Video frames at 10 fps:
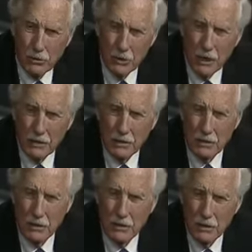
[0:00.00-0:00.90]
you're not
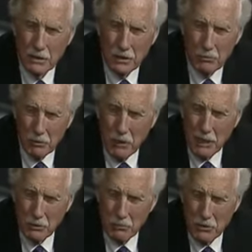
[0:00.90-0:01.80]
in the
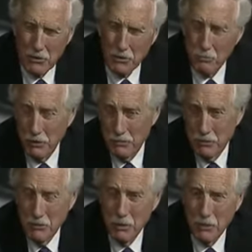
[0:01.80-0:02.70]
diplomatic business, but
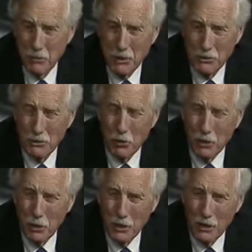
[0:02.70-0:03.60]
in many ways you
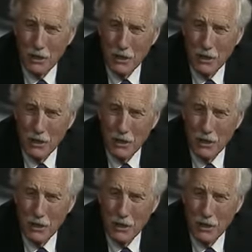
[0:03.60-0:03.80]
are.